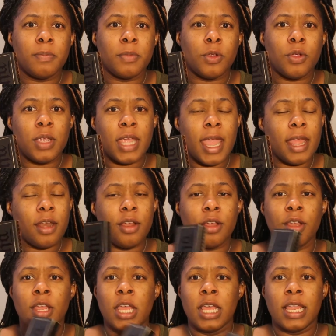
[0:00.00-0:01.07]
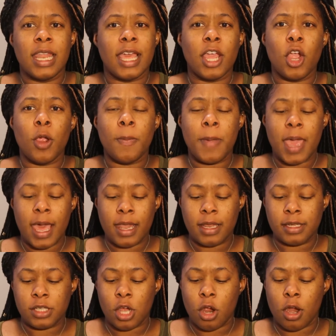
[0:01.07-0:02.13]
creator. Like, her
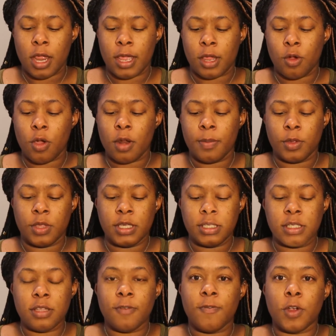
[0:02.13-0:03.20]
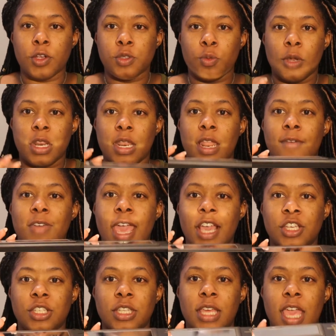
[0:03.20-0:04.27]
palettes are incredible. This is the first one that I've
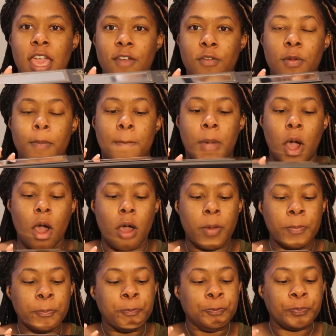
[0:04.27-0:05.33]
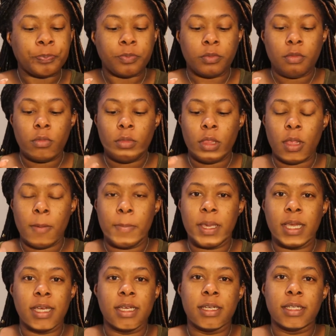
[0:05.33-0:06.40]
actually ever bought
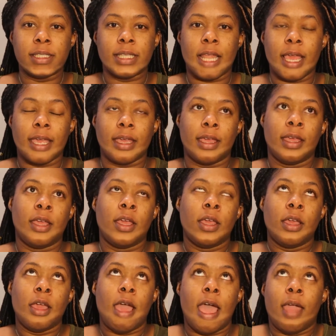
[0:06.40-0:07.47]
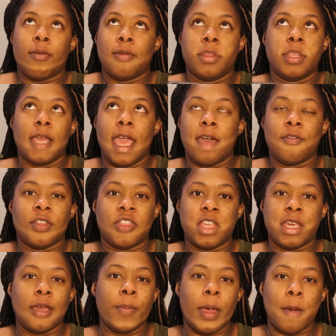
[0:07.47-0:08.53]
because, like, I really have a
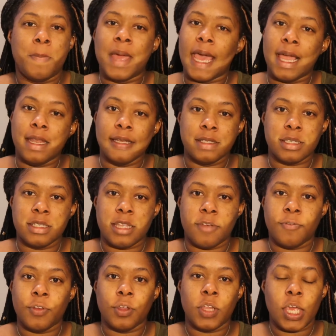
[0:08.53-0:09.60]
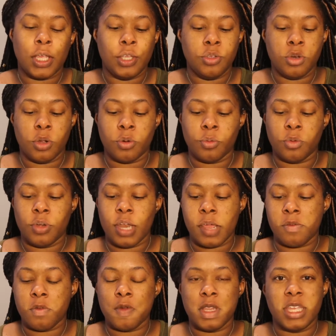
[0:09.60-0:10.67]
thing about palettes because I feel like you don't
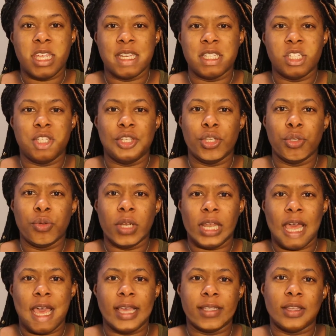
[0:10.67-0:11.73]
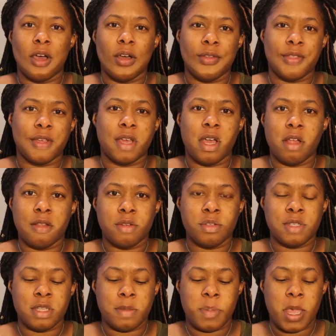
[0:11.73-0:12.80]
never really get to utilize all of the
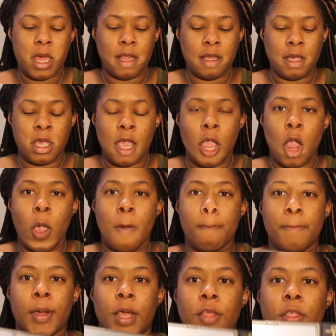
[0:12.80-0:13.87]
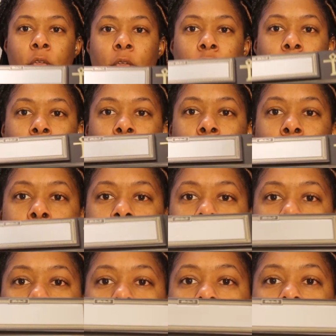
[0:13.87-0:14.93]
colors in the palette. But,
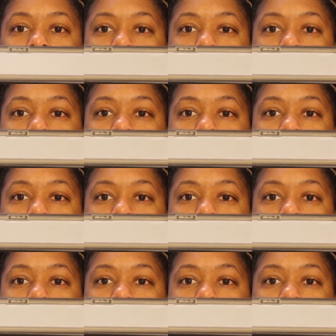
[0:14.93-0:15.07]
girl,